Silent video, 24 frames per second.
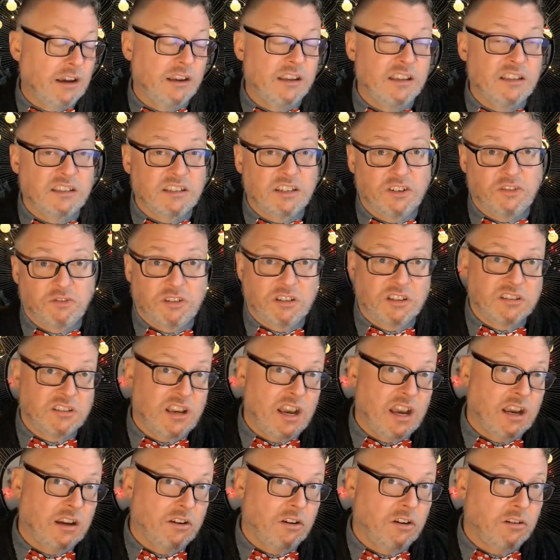He's gonna drink his
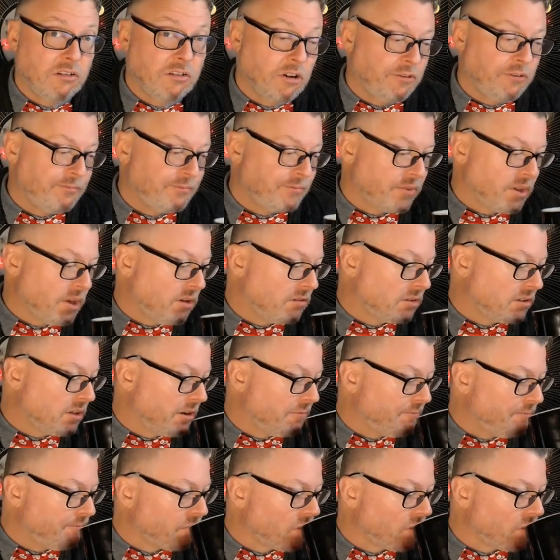hot cocoa. Hold on.